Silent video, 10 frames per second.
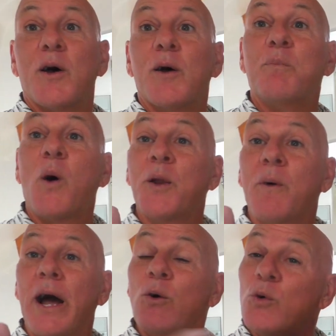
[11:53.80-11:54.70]
By the
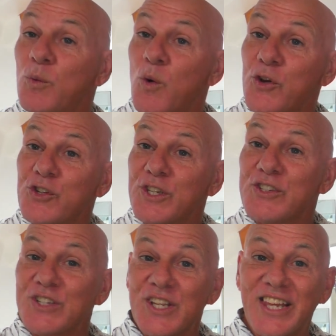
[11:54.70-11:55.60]
way, all the washing
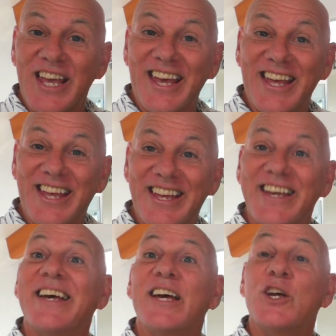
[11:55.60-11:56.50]
that's in there
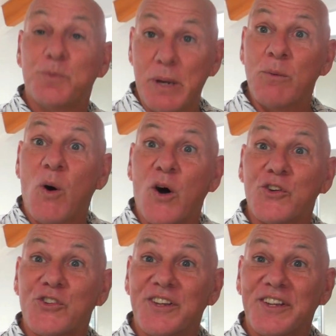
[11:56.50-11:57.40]
is being washed.